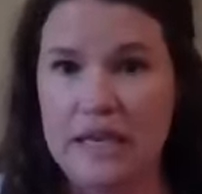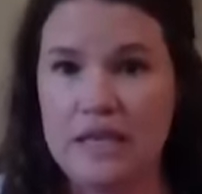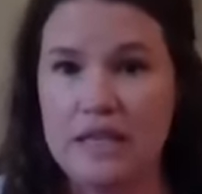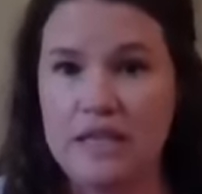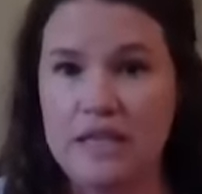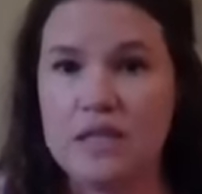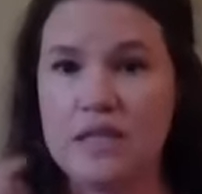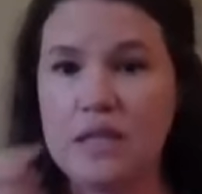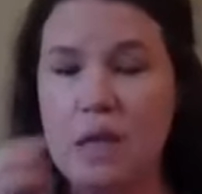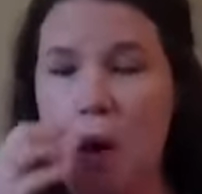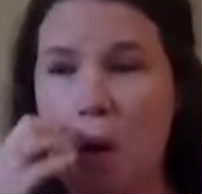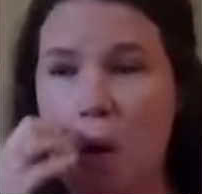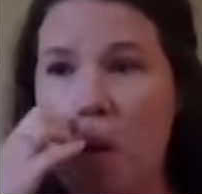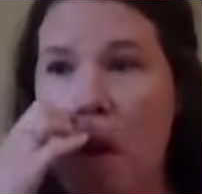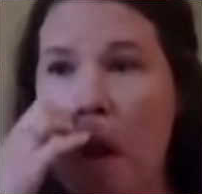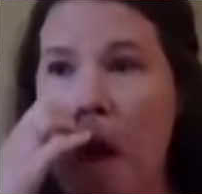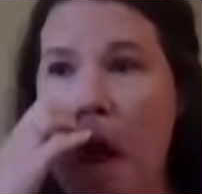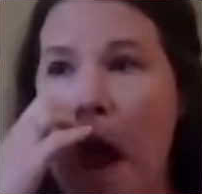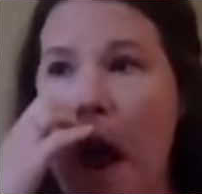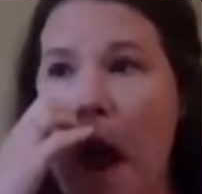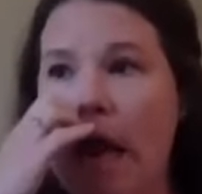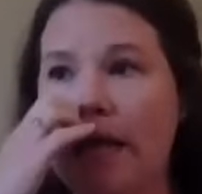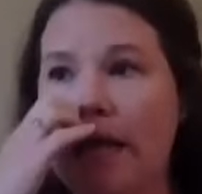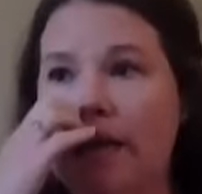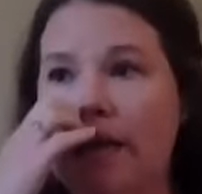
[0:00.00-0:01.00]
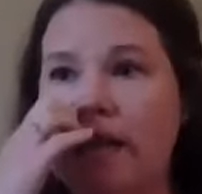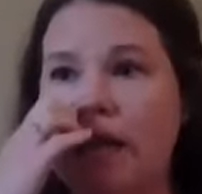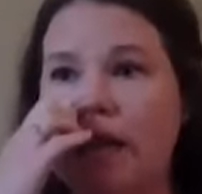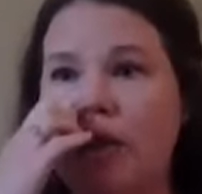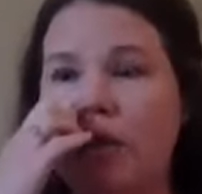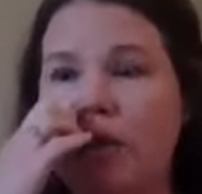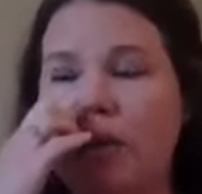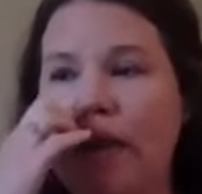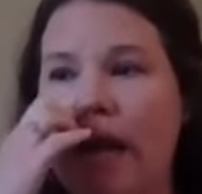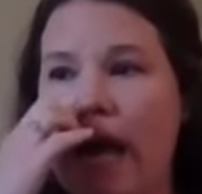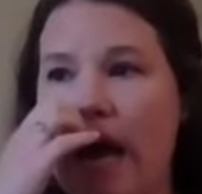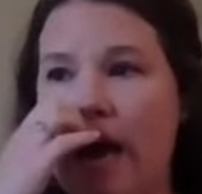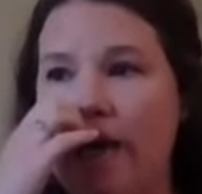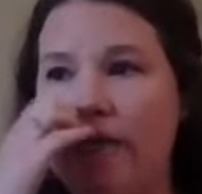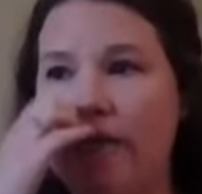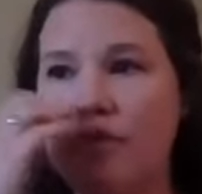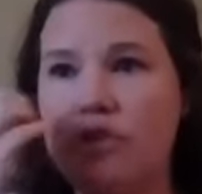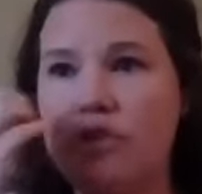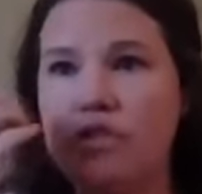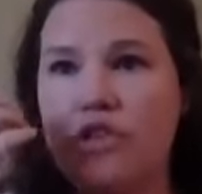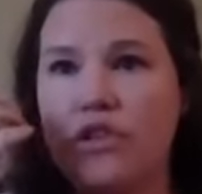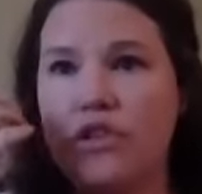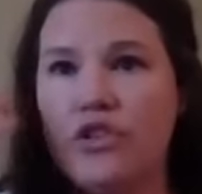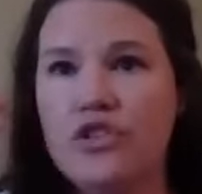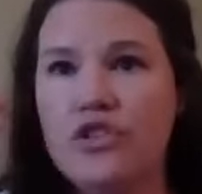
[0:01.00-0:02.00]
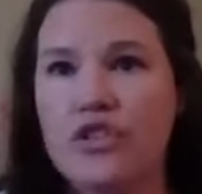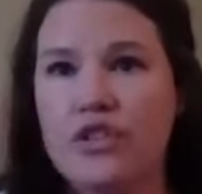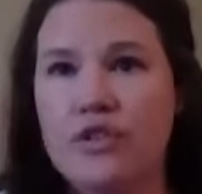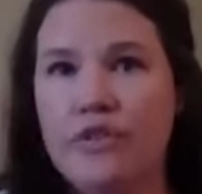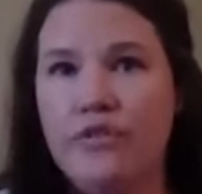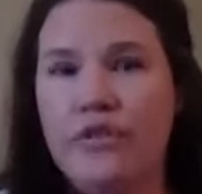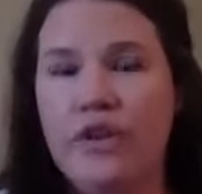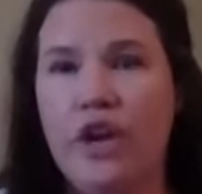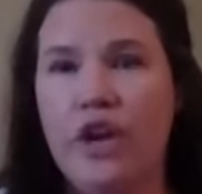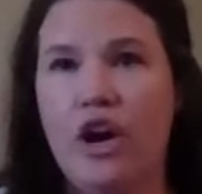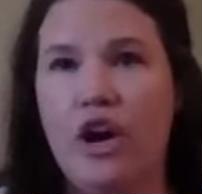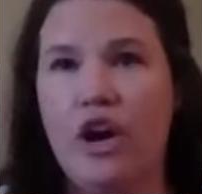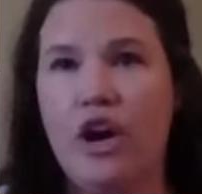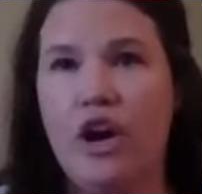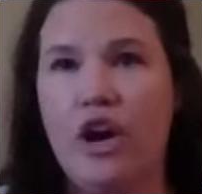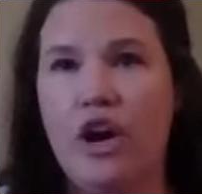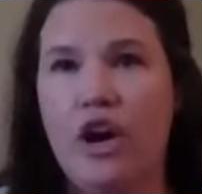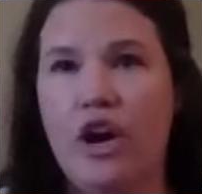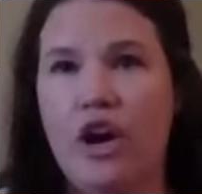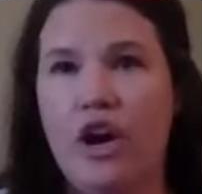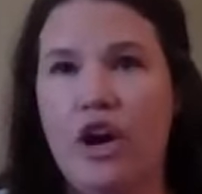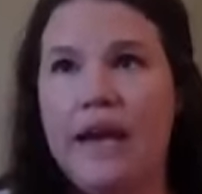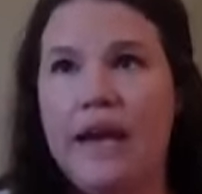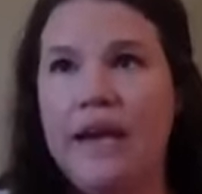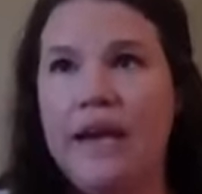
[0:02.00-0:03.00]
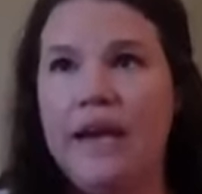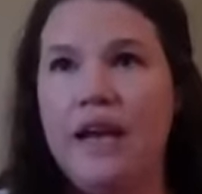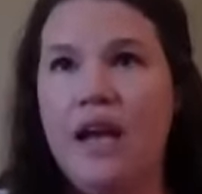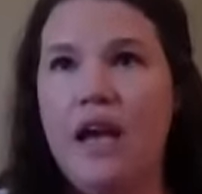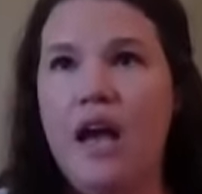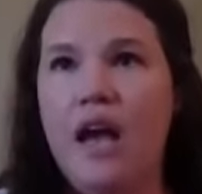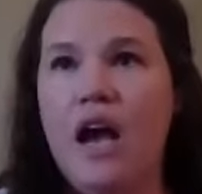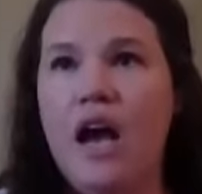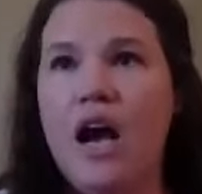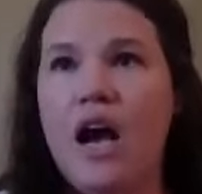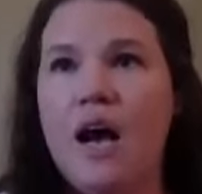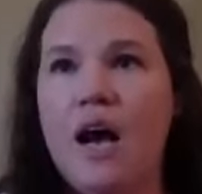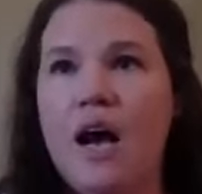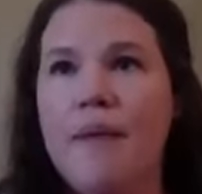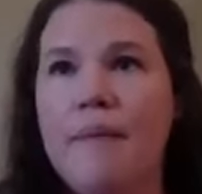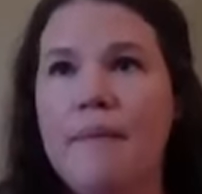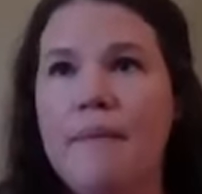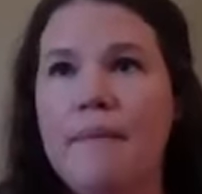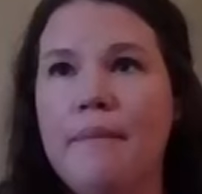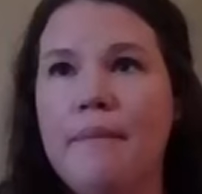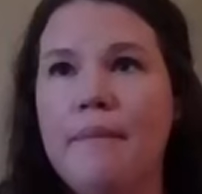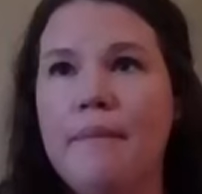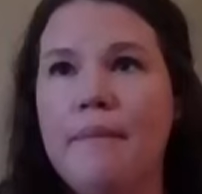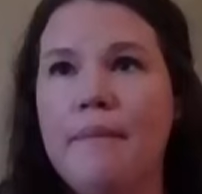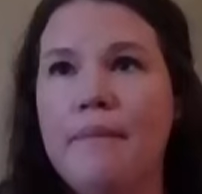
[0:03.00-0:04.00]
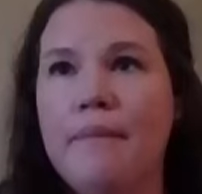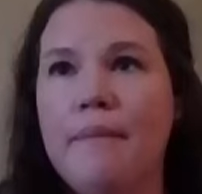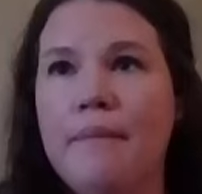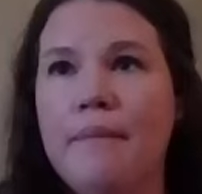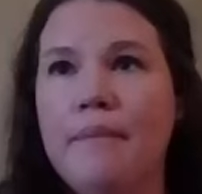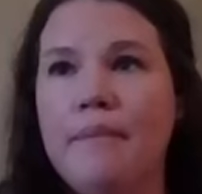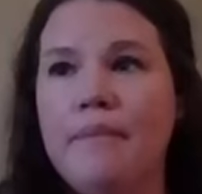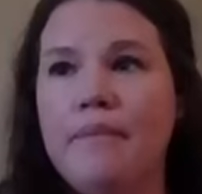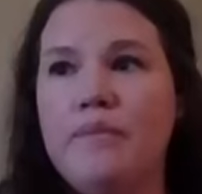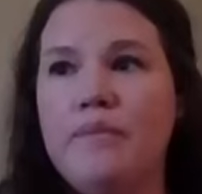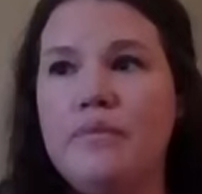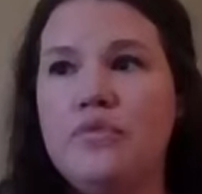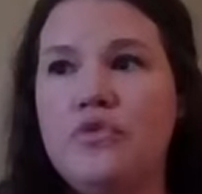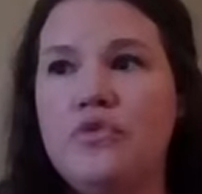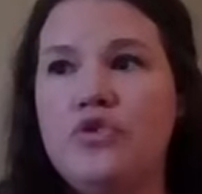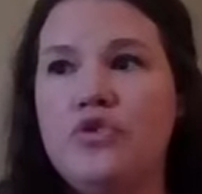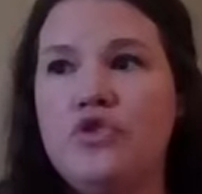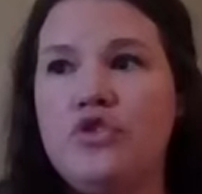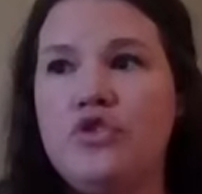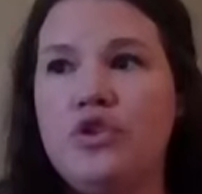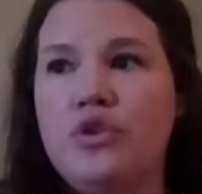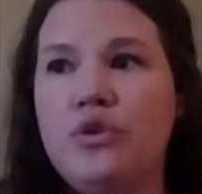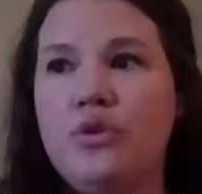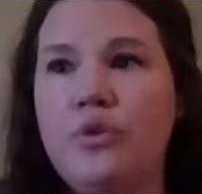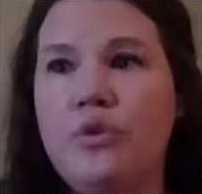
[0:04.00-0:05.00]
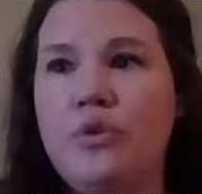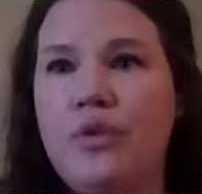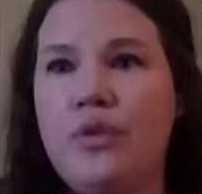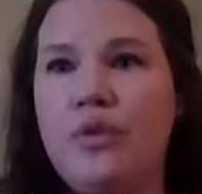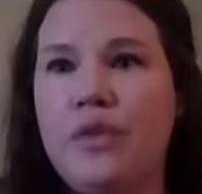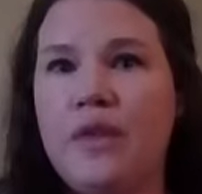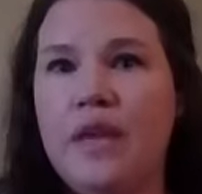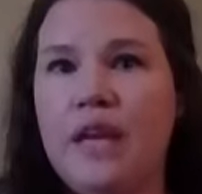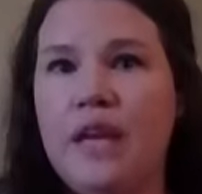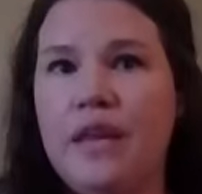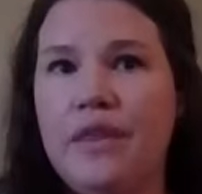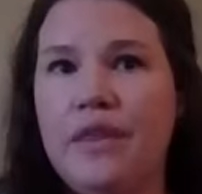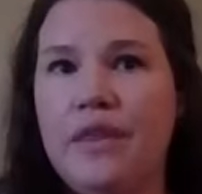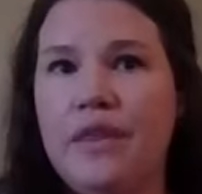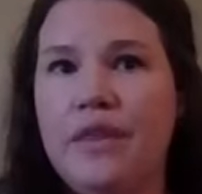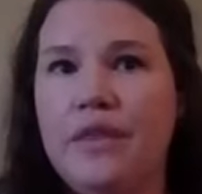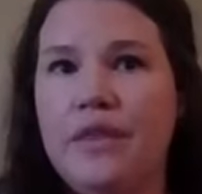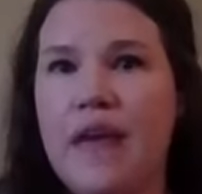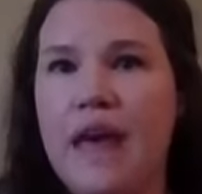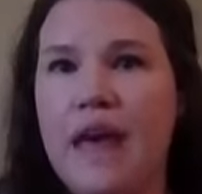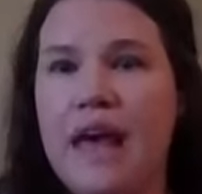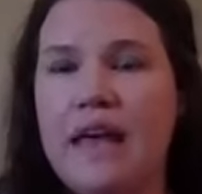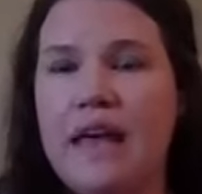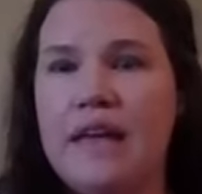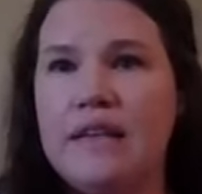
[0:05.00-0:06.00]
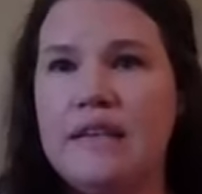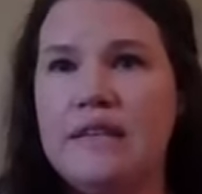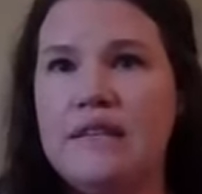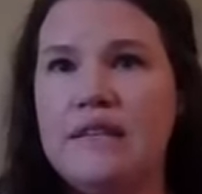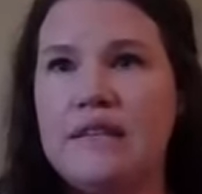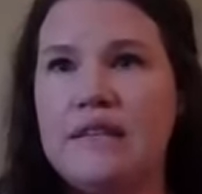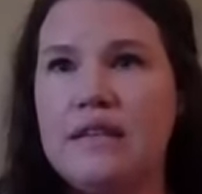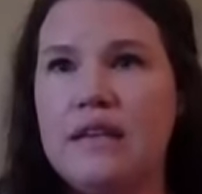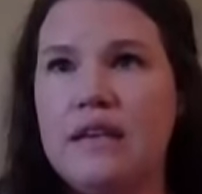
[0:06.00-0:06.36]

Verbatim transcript: And so I think we have to start shifting our mind to think that,